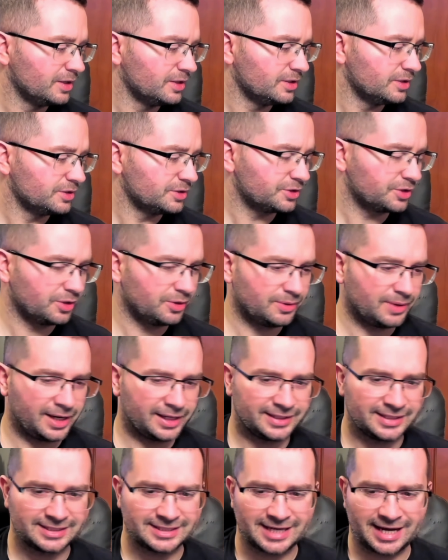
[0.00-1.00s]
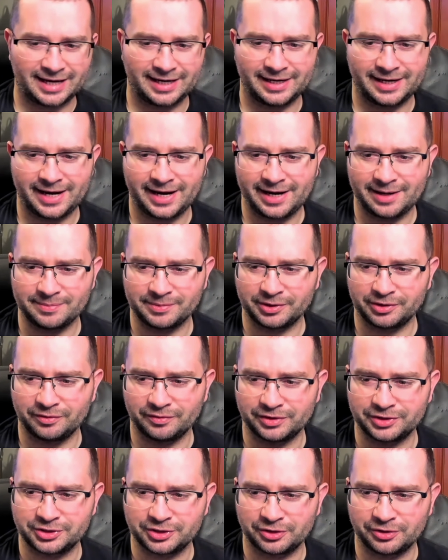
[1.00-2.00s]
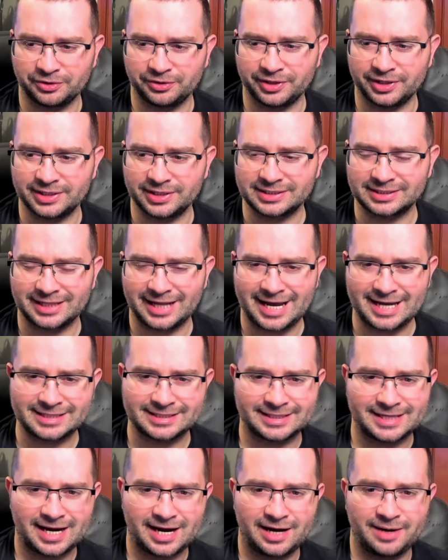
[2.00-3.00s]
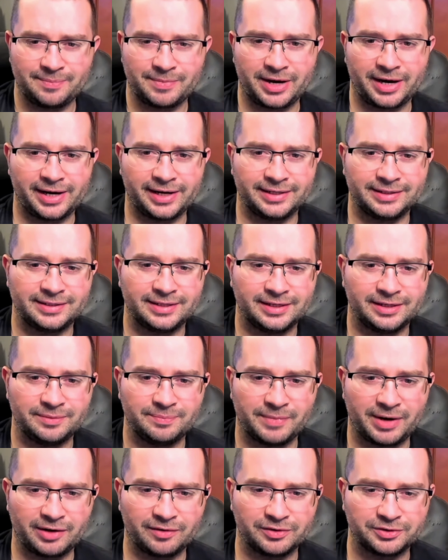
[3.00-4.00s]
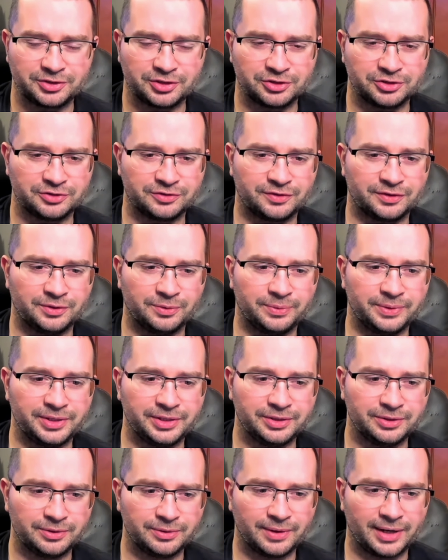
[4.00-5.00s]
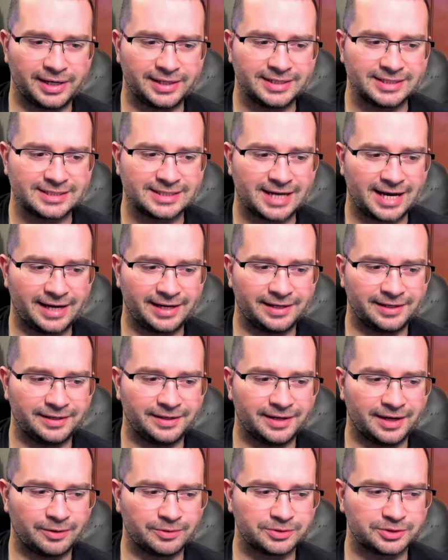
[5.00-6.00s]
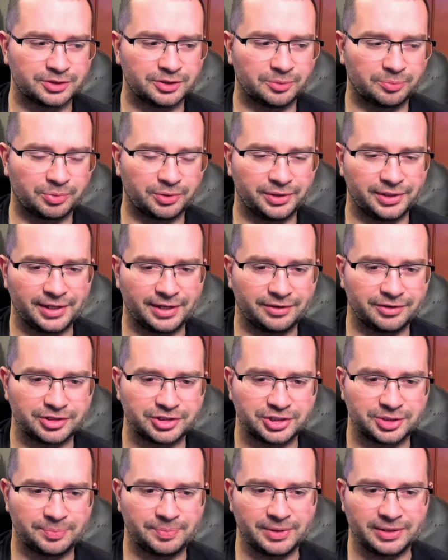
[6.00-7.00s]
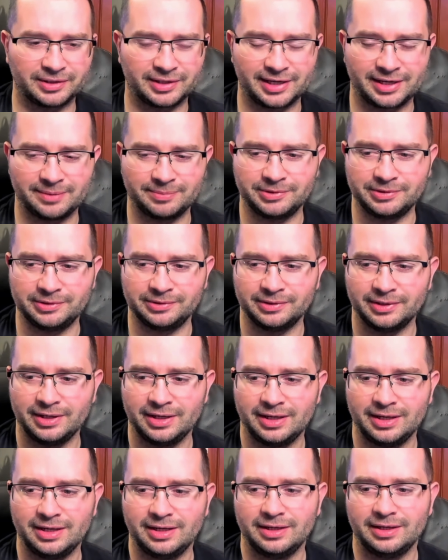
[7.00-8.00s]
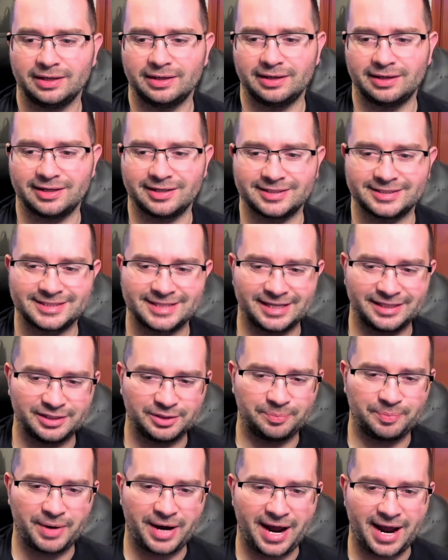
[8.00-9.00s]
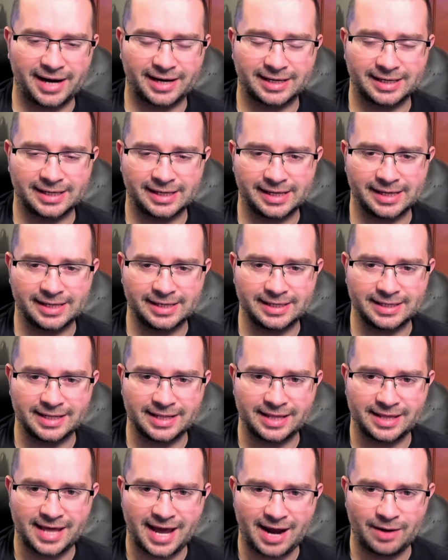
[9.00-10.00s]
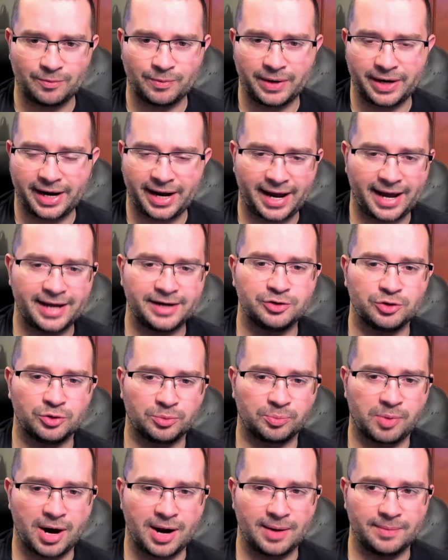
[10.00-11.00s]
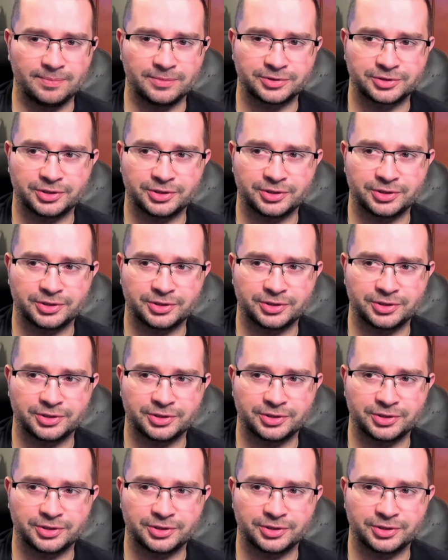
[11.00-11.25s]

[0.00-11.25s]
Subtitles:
So I decided, hey, I'm going to return this. Last time I did my returns for the Wii U, I decided I was going to print out a shipping label, send it back, and that way I had no problem.